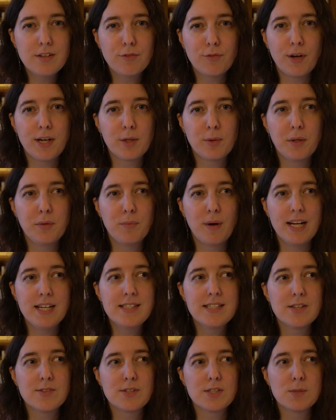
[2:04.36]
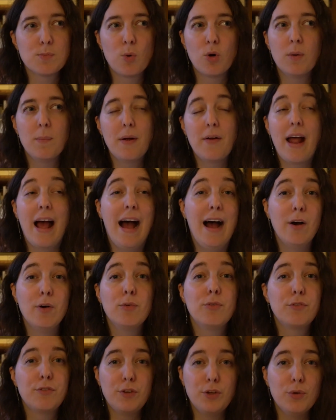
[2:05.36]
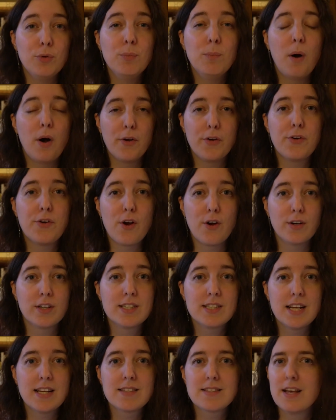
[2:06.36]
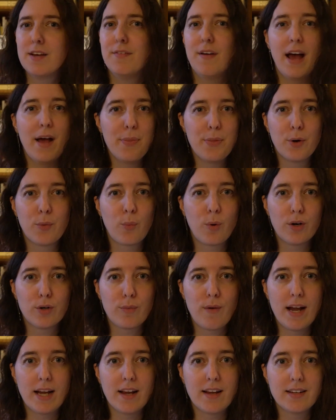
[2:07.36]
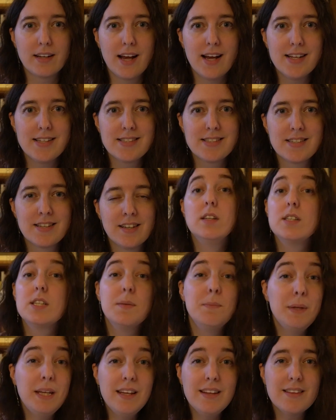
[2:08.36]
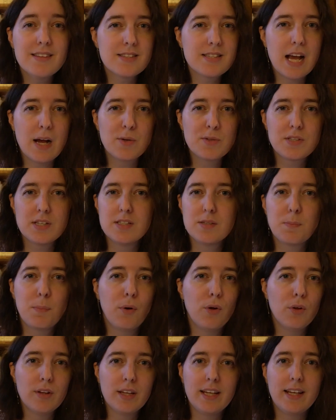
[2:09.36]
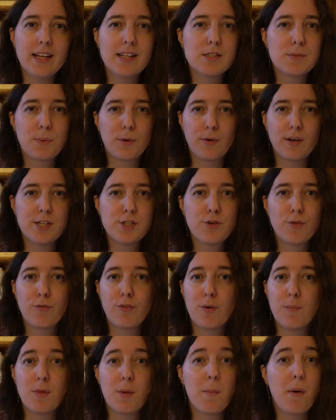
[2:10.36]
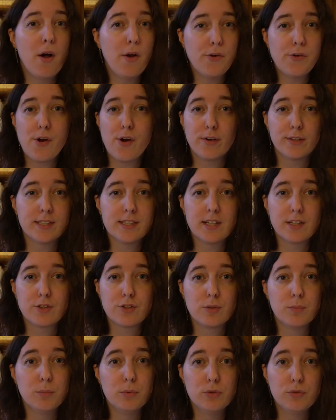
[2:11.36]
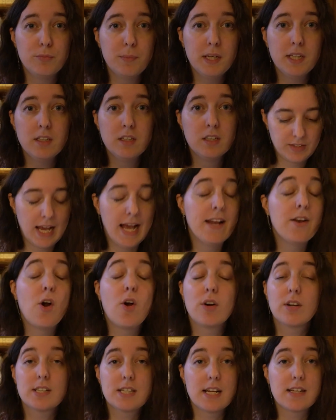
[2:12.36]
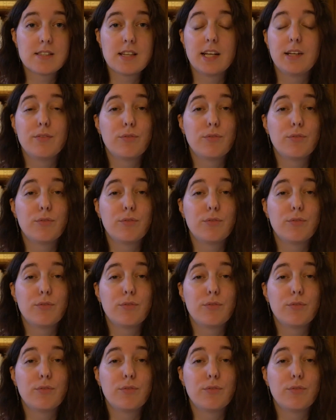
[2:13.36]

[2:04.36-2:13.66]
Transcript: of Frank Lloyd Wright tells us more about how few modern architects have had their work recognized. To me, this house is pulling inspiration from the modern architecture movement and architects like